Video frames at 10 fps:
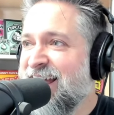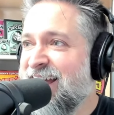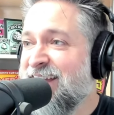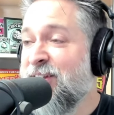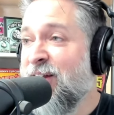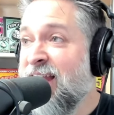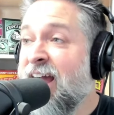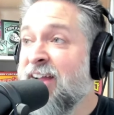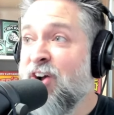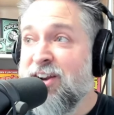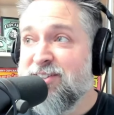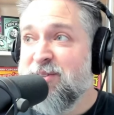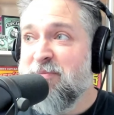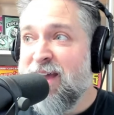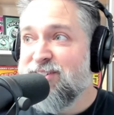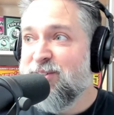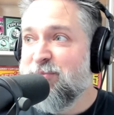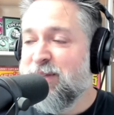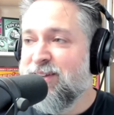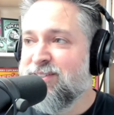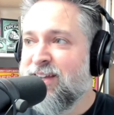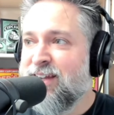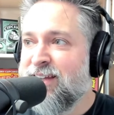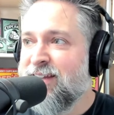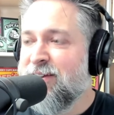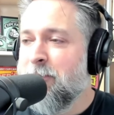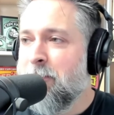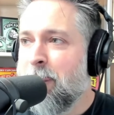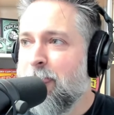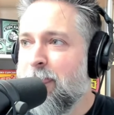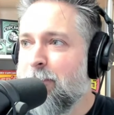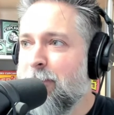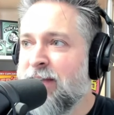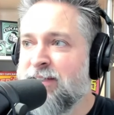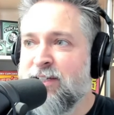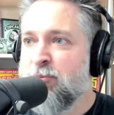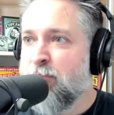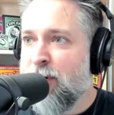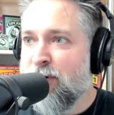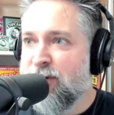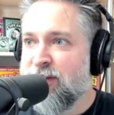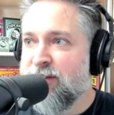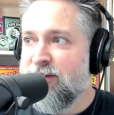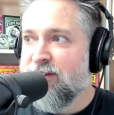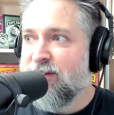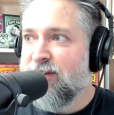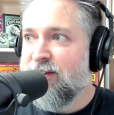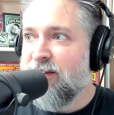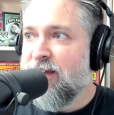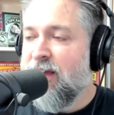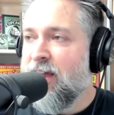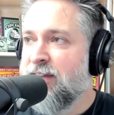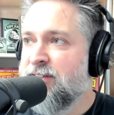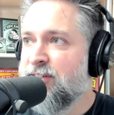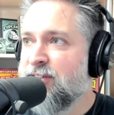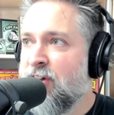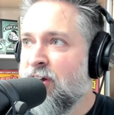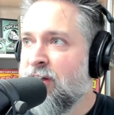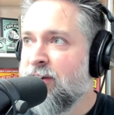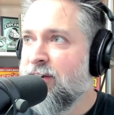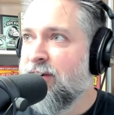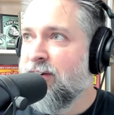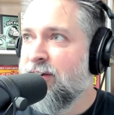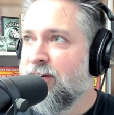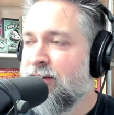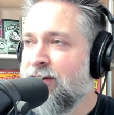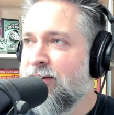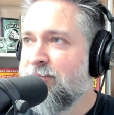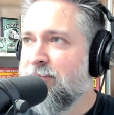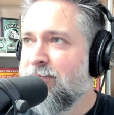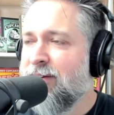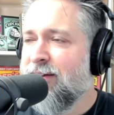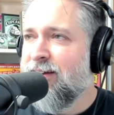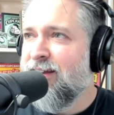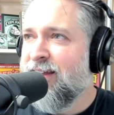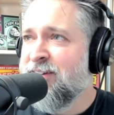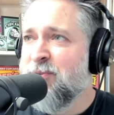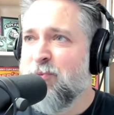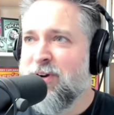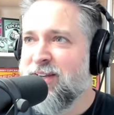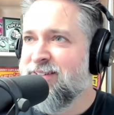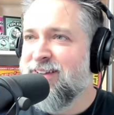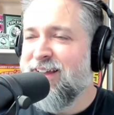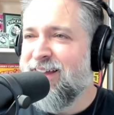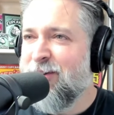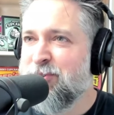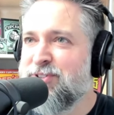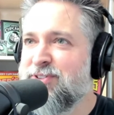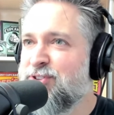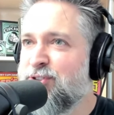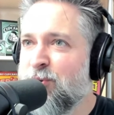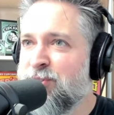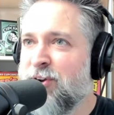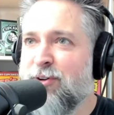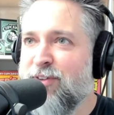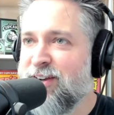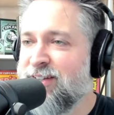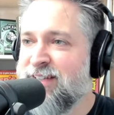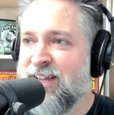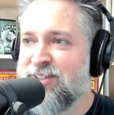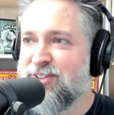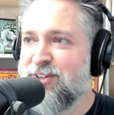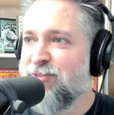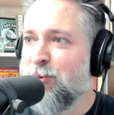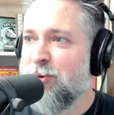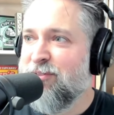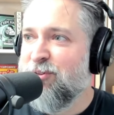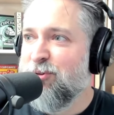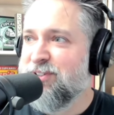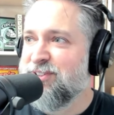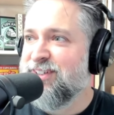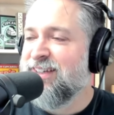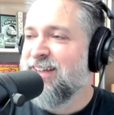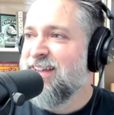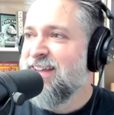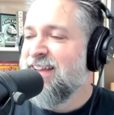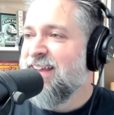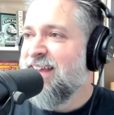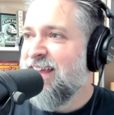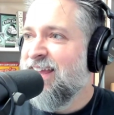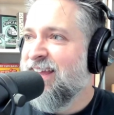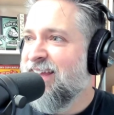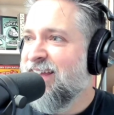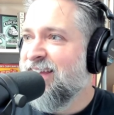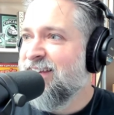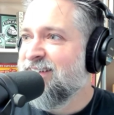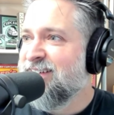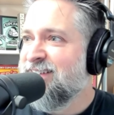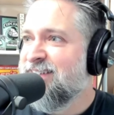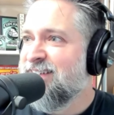you know, I got into magic because I didn't party. I didn't want to, I was so terrified of dancing for whatever reason. But